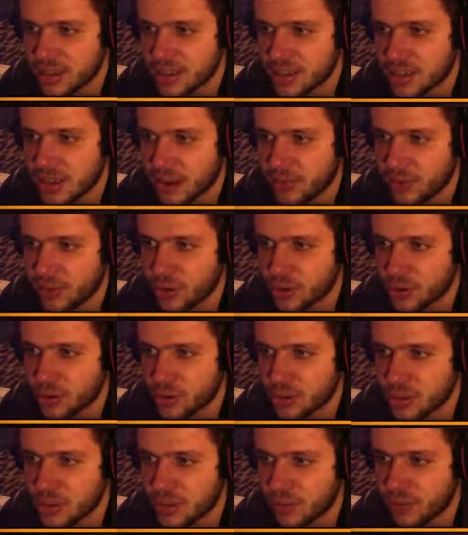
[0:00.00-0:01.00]
Starfall
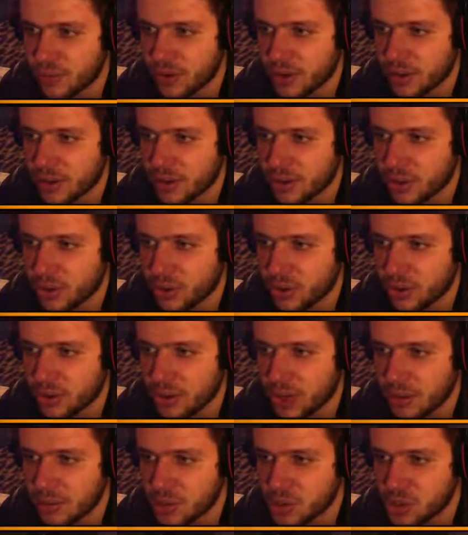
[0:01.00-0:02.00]
doing some very annoying
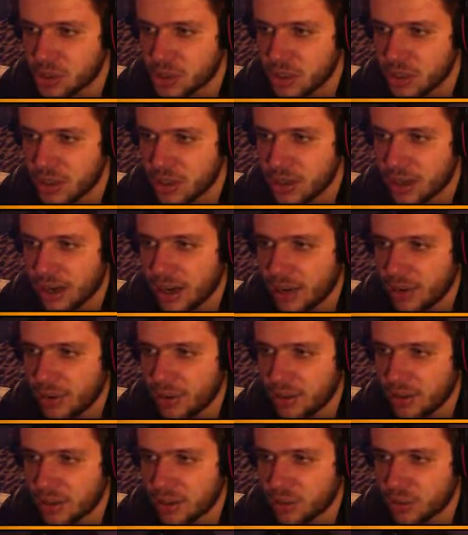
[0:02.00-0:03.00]
damage.
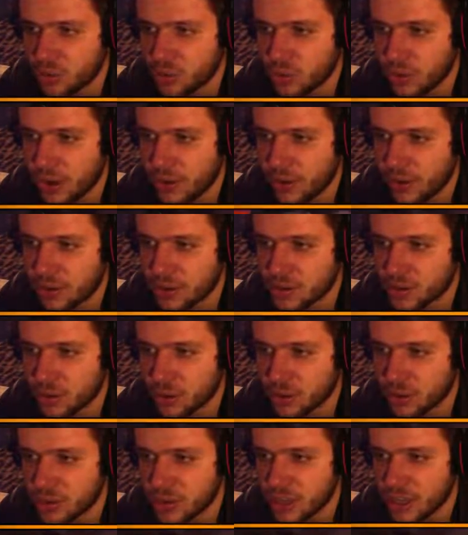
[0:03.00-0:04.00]
Aurak, oh, Aurak is
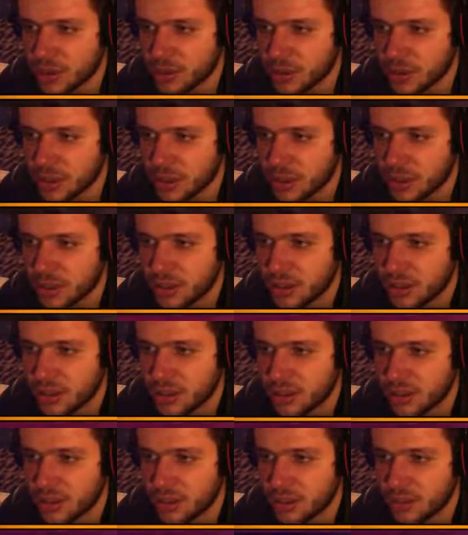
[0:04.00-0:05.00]
going to get me.
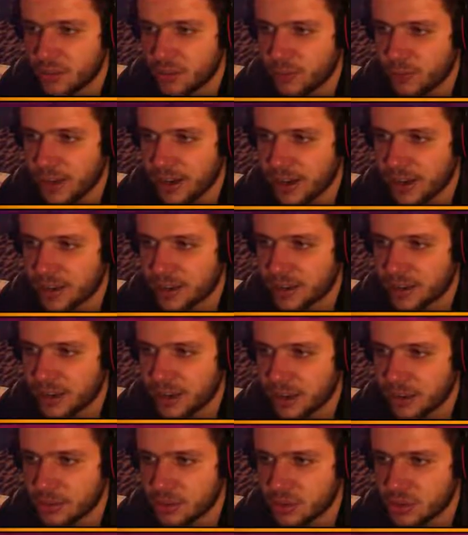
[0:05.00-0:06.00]
Fuck,
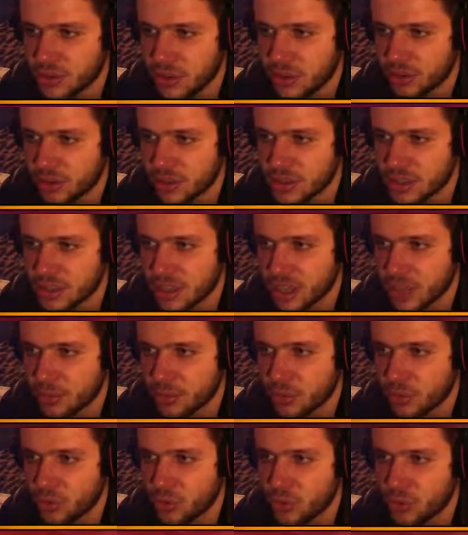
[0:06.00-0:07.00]
I'm trying to escape.
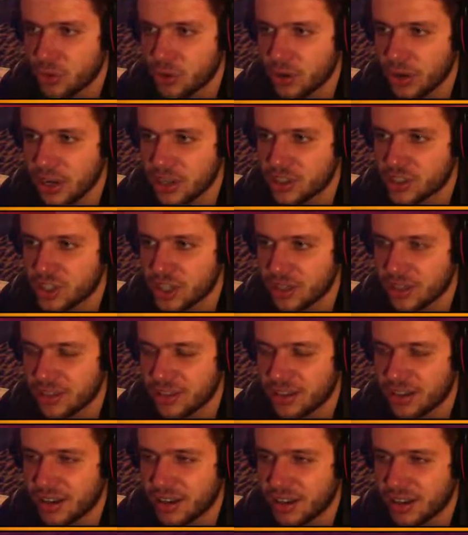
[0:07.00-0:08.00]
Oh, I just,
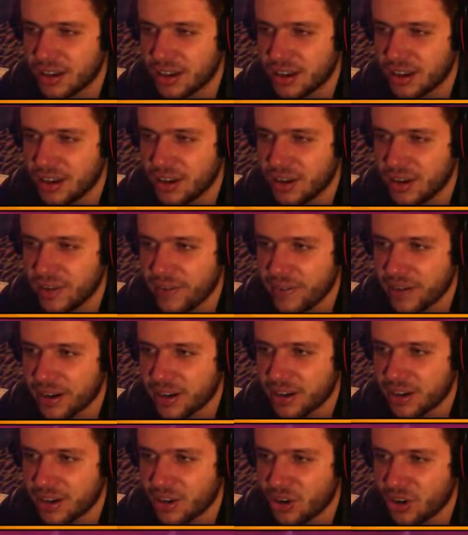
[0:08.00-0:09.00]
No,
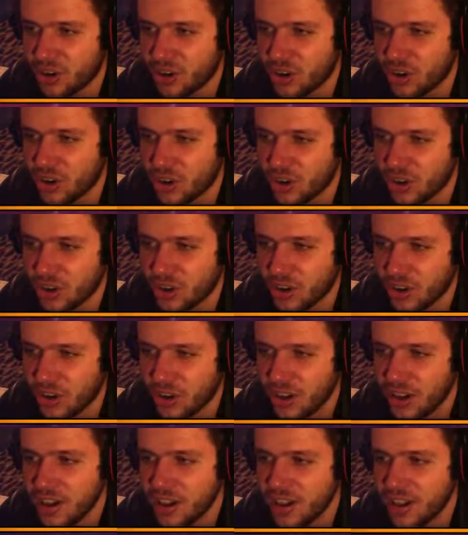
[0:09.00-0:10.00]
Aurak,
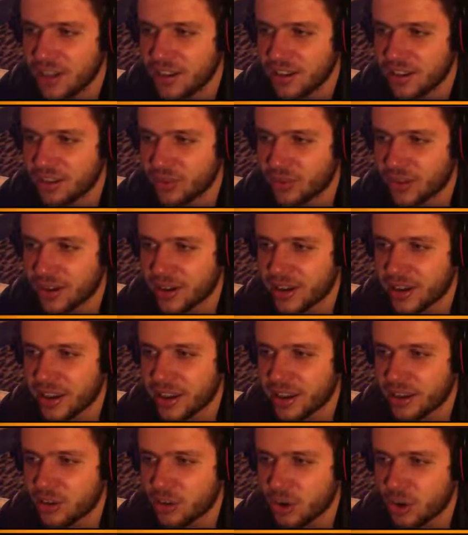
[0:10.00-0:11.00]
oh. We are
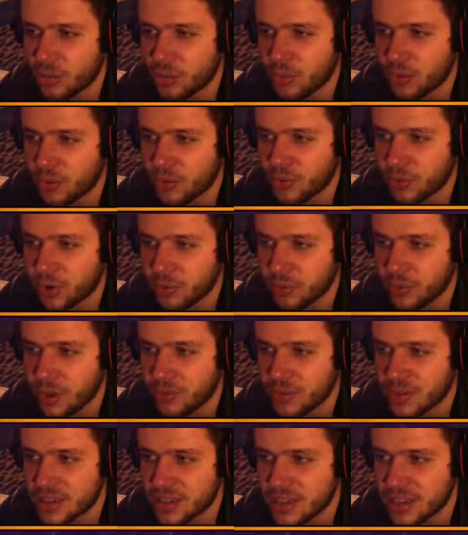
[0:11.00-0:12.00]
getting combos from
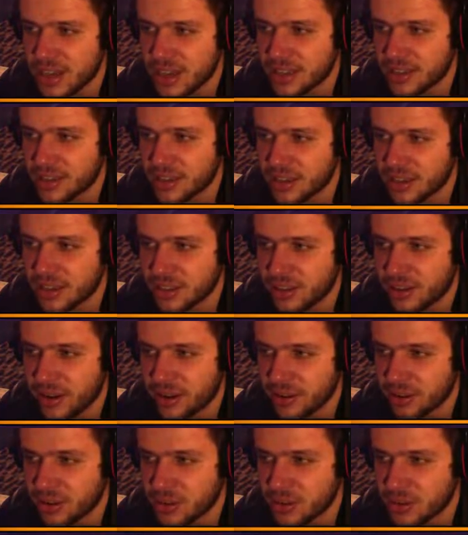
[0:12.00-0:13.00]
every side there. The
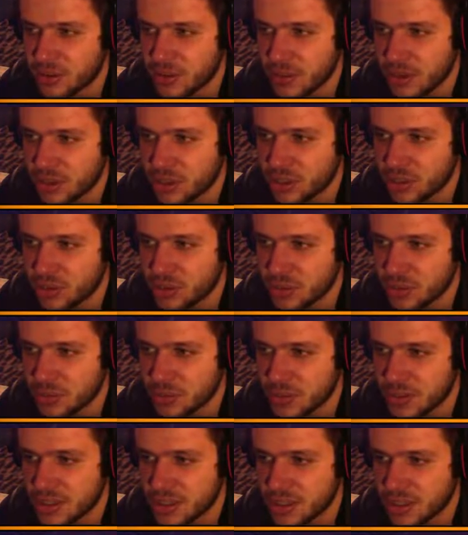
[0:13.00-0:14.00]
Ragnarok Smash also
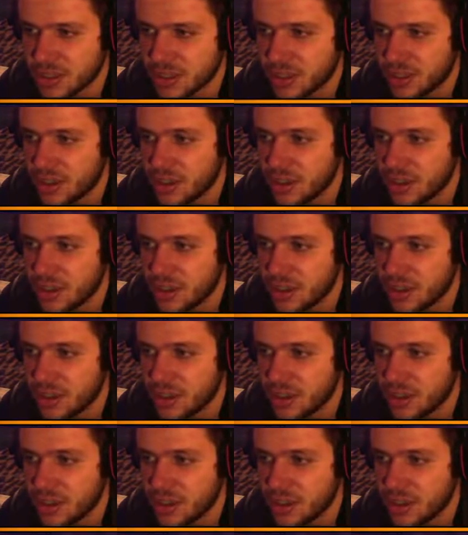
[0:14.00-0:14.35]
missing.